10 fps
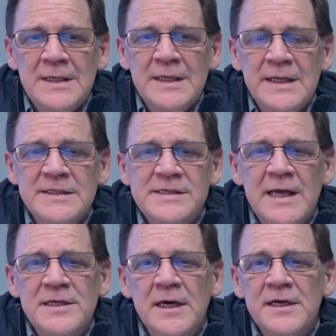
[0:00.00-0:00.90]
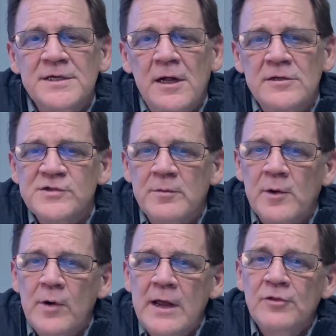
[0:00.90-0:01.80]
is that young adults from
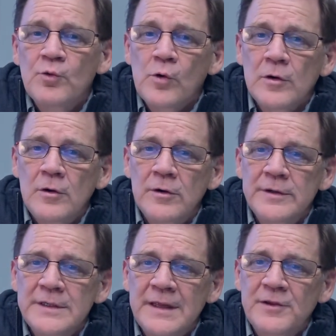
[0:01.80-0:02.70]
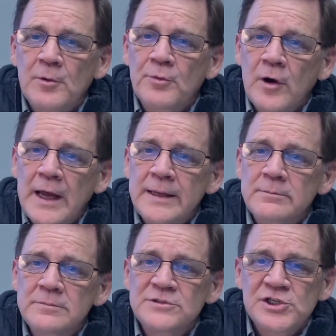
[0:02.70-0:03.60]
around the world in their
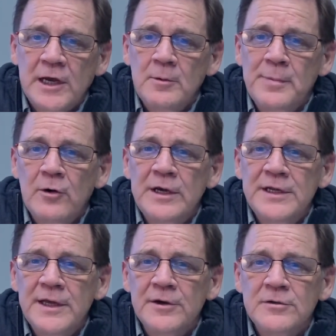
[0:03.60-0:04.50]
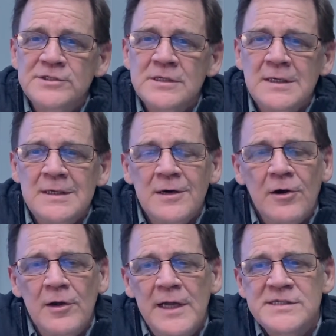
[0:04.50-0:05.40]
prime childbearing years
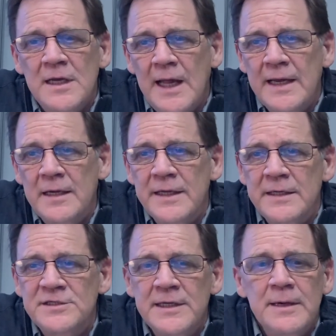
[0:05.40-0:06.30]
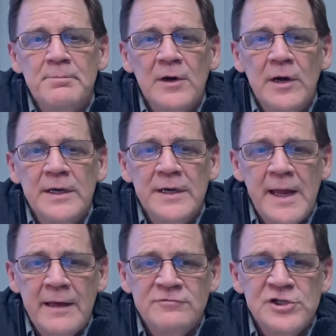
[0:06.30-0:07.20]
are less likely to get married and
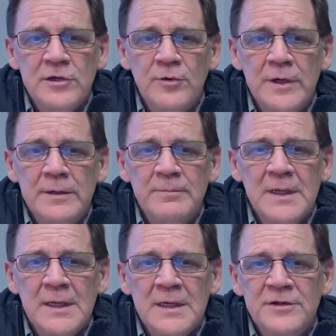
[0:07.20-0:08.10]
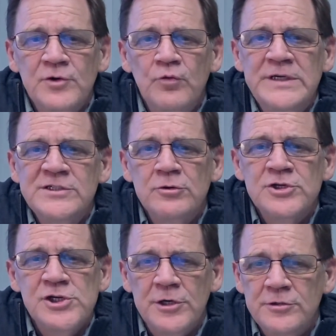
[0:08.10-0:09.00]
have children. The research
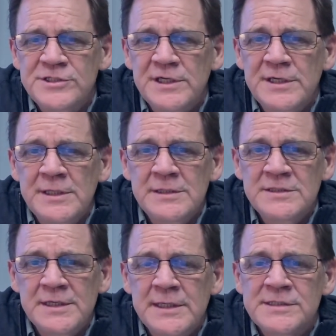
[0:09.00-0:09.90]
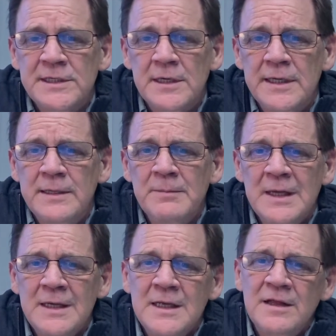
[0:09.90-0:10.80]
shows statistically
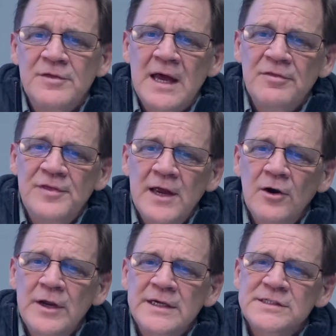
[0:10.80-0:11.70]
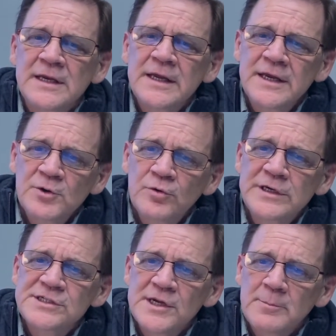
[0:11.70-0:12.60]
that there is an
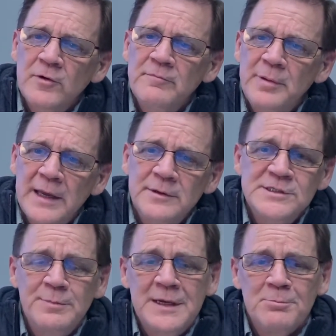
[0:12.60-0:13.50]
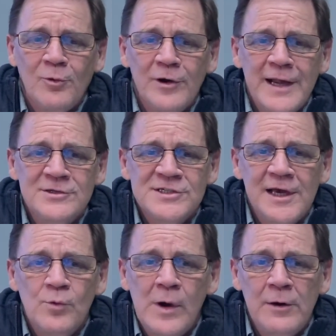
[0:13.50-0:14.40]
increased number of babies being born
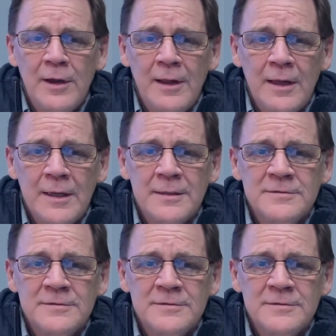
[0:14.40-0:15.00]
outside wedlock.